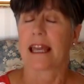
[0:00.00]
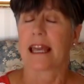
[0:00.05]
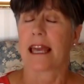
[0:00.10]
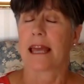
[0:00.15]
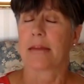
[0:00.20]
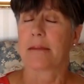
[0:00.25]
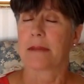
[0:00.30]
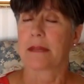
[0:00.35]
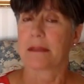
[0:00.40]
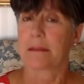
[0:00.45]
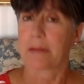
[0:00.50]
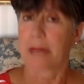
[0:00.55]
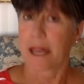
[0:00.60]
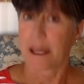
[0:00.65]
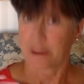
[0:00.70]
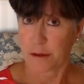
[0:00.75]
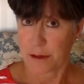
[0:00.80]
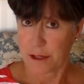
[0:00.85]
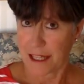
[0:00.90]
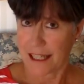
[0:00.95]
and being
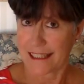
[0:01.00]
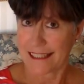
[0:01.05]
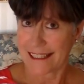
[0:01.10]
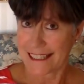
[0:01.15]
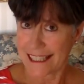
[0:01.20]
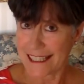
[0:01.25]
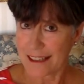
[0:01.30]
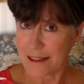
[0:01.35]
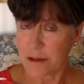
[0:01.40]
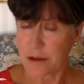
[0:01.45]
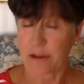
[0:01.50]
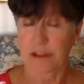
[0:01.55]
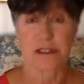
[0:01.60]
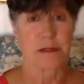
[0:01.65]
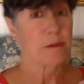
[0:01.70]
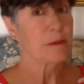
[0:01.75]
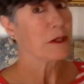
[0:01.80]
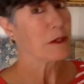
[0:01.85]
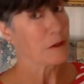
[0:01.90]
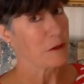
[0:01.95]
patronizing or
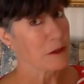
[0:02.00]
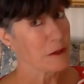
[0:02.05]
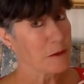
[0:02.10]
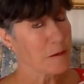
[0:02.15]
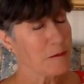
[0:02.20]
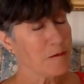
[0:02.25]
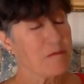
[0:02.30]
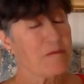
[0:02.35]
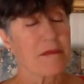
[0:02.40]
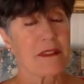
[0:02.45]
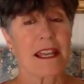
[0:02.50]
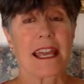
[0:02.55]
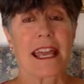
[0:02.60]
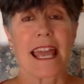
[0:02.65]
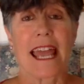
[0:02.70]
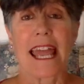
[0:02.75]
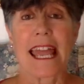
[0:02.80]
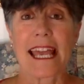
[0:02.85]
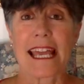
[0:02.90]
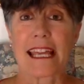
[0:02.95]
superior,
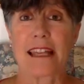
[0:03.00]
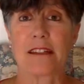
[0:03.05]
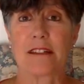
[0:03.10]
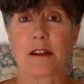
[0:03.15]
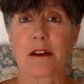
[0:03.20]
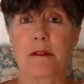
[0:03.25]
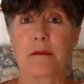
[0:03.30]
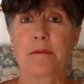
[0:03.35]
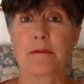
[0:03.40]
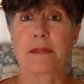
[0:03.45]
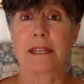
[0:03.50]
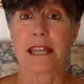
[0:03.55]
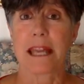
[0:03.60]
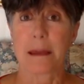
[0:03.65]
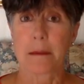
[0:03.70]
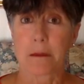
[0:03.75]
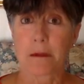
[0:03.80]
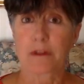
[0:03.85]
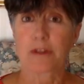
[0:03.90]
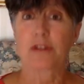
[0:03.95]
and be
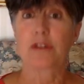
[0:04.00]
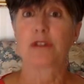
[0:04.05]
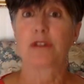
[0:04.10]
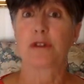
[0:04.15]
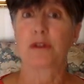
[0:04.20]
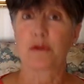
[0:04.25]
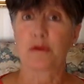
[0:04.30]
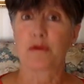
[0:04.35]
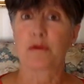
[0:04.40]
able to